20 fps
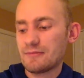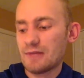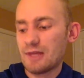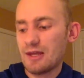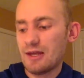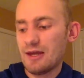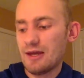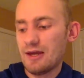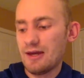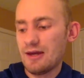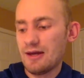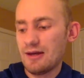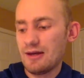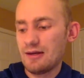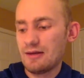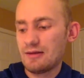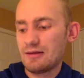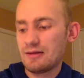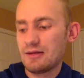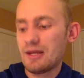
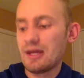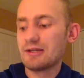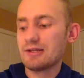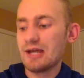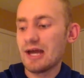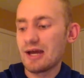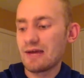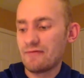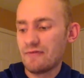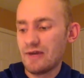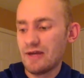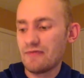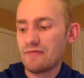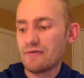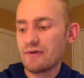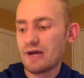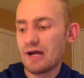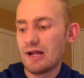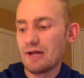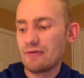And yeah, Zach Veen
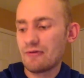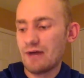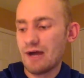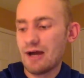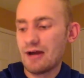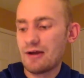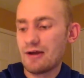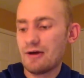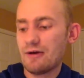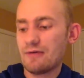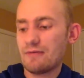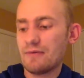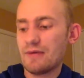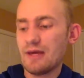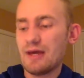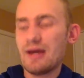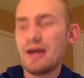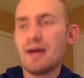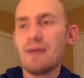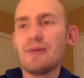for Colorado.
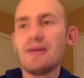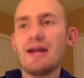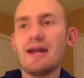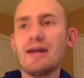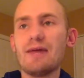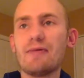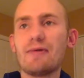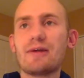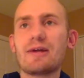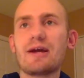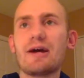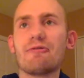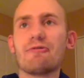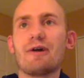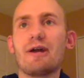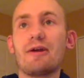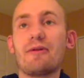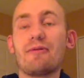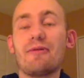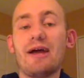I mean, anyone in
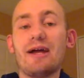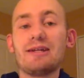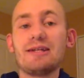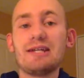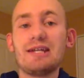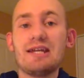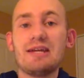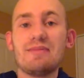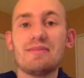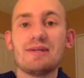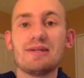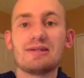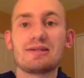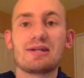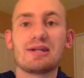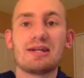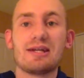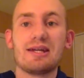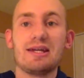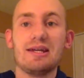Colorado, that team is
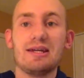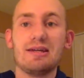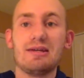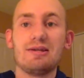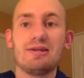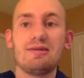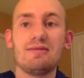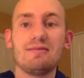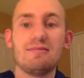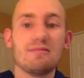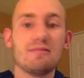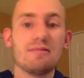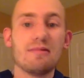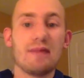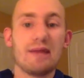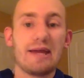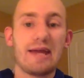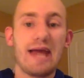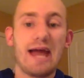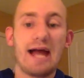going to get
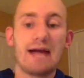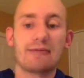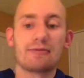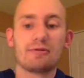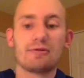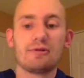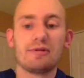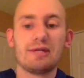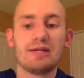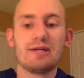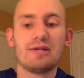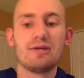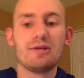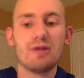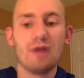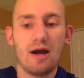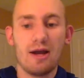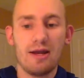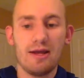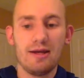like absolutely
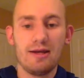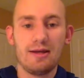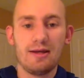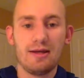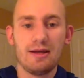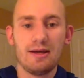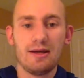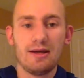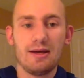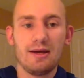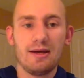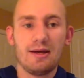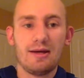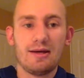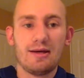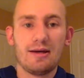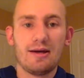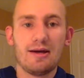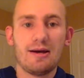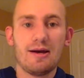gutted
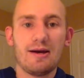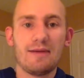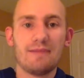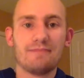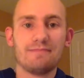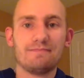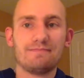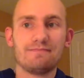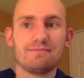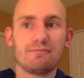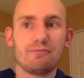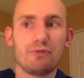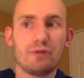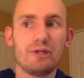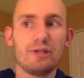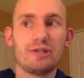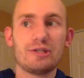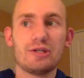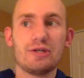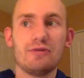pretty
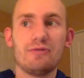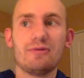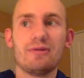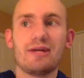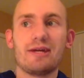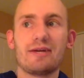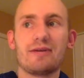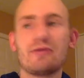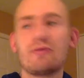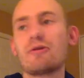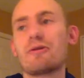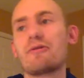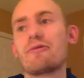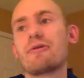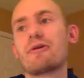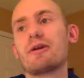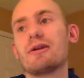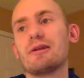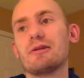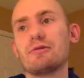soon. Like they're
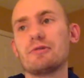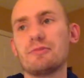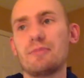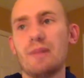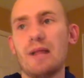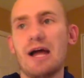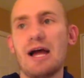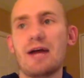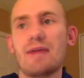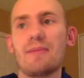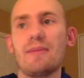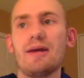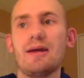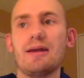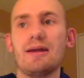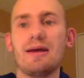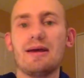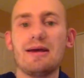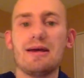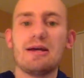going to lose
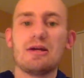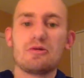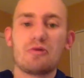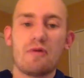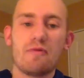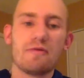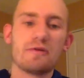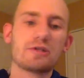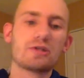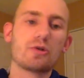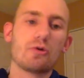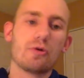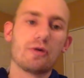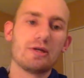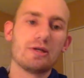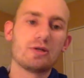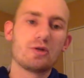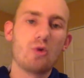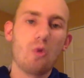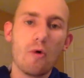Blackman. Trevor Story
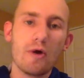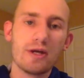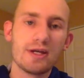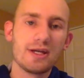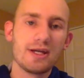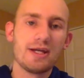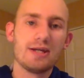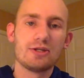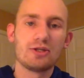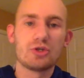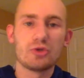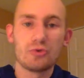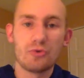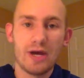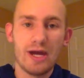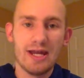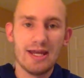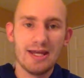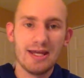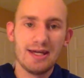is going to get
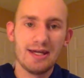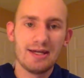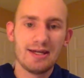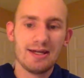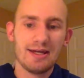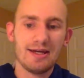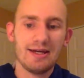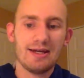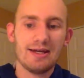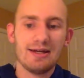traded.